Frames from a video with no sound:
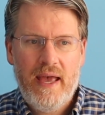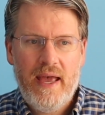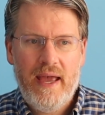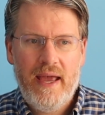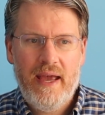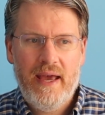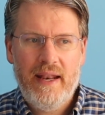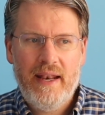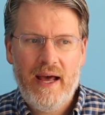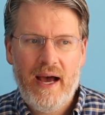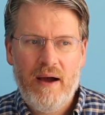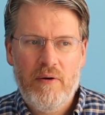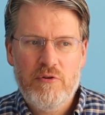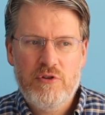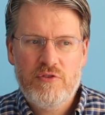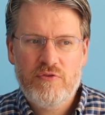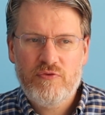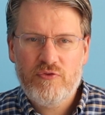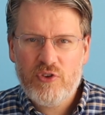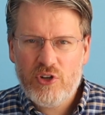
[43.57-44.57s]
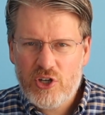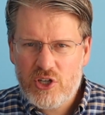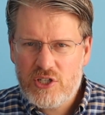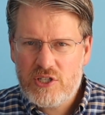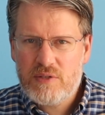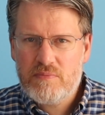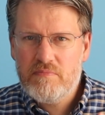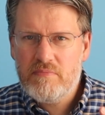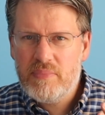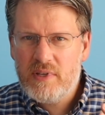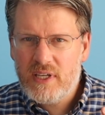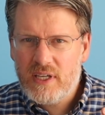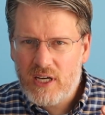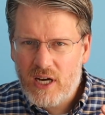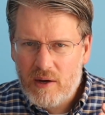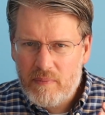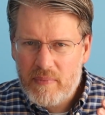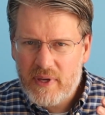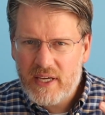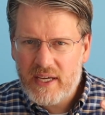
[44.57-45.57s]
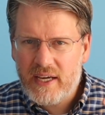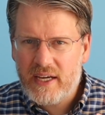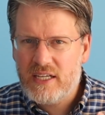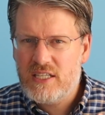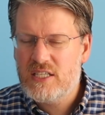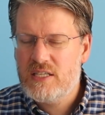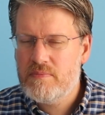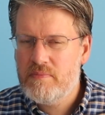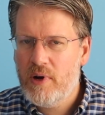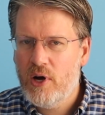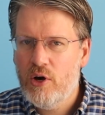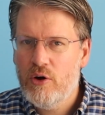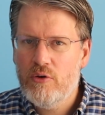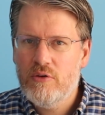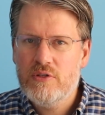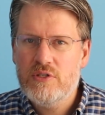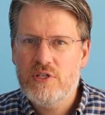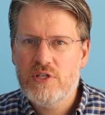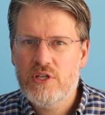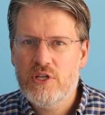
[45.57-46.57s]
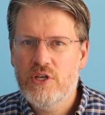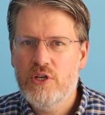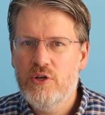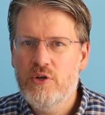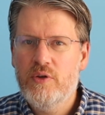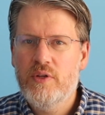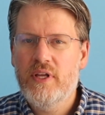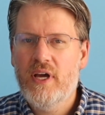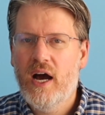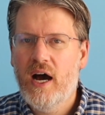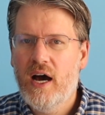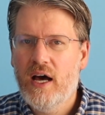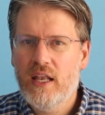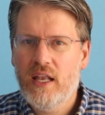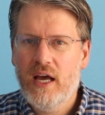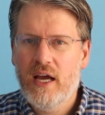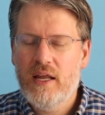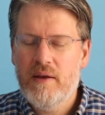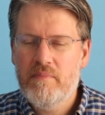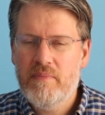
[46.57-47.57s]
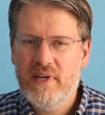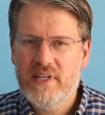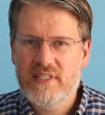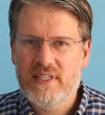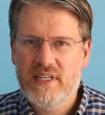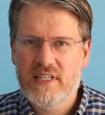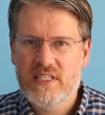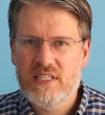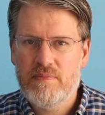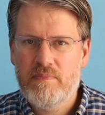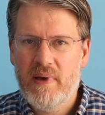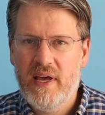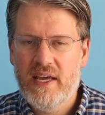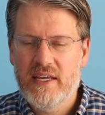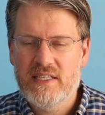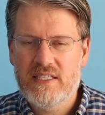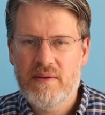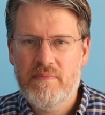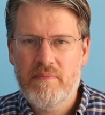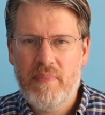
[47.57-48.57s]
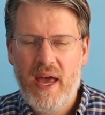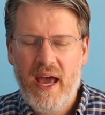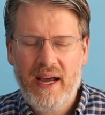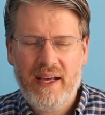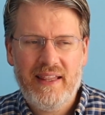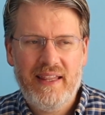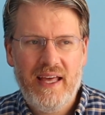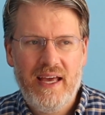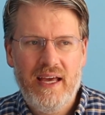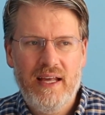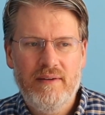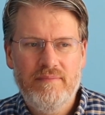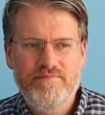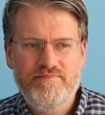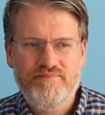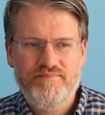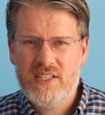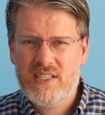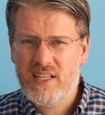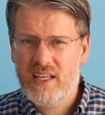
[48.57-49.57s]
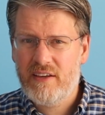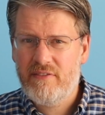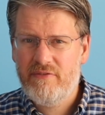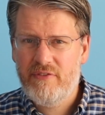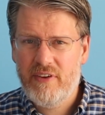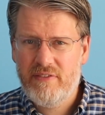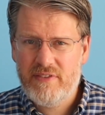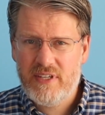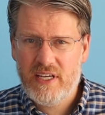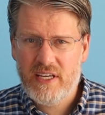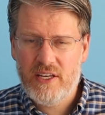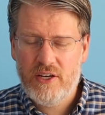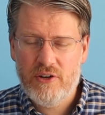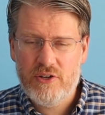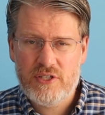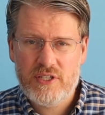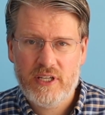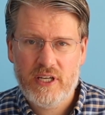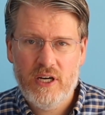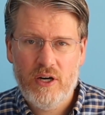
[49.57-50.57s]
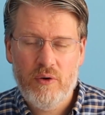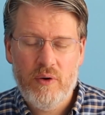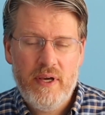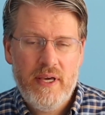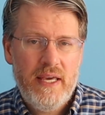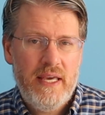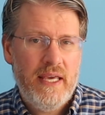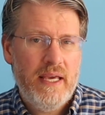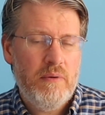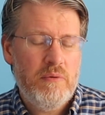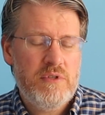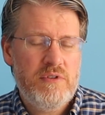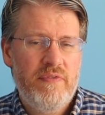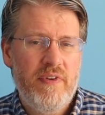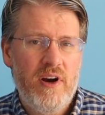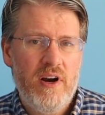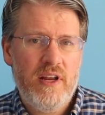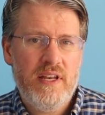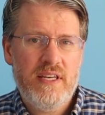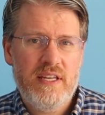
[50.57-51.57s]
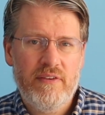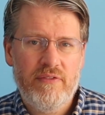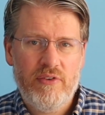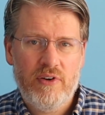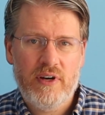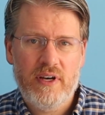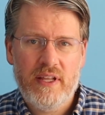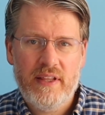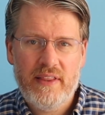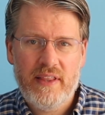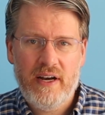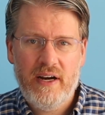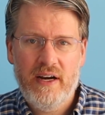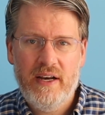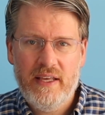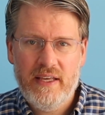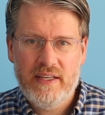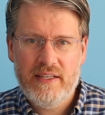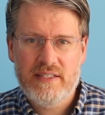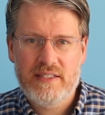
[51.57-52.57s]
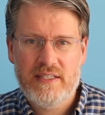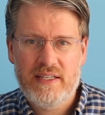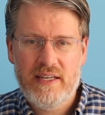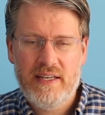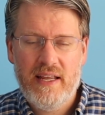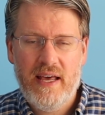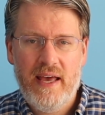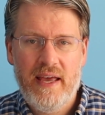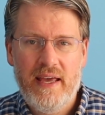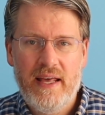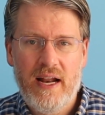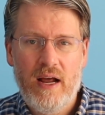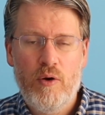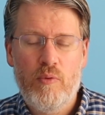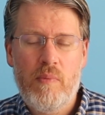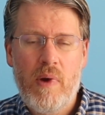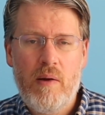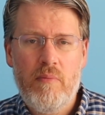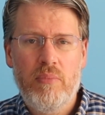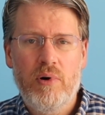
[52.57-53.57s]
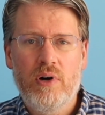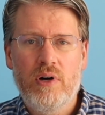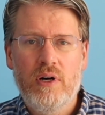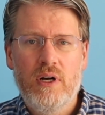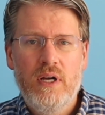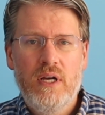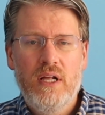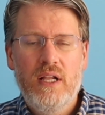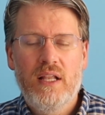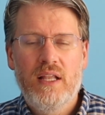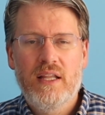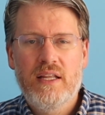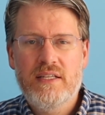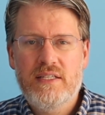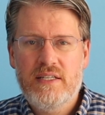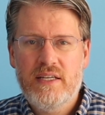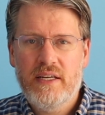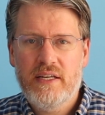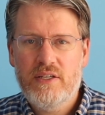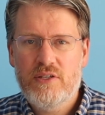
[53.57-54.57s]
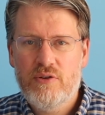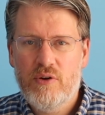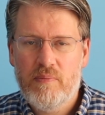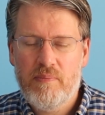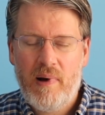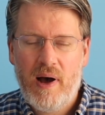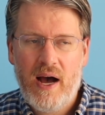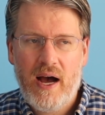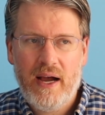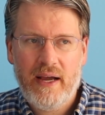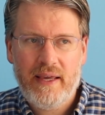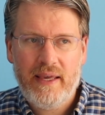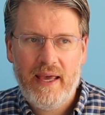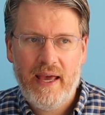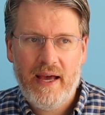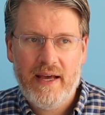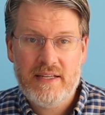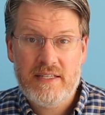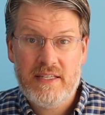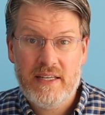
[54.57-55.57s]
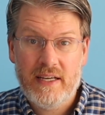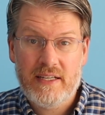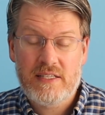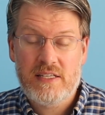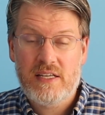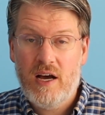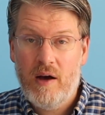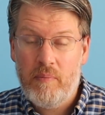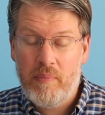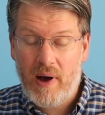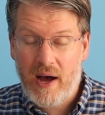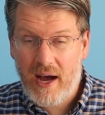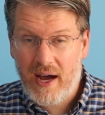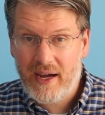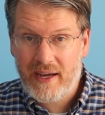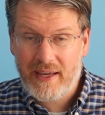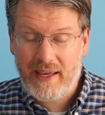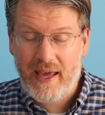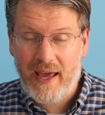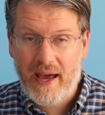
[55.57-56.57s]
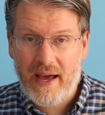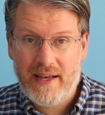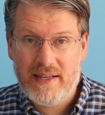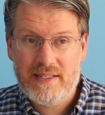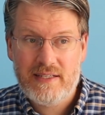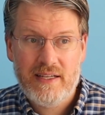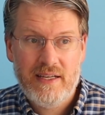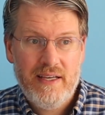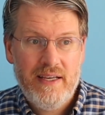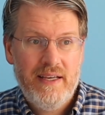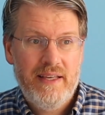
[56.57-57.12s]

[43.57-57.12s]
And I was first becoming exposed to the online business space. And back then, it's like 15 years ago, it was very different than it is today. And I remember listening to a podcast. Yes, a podcast.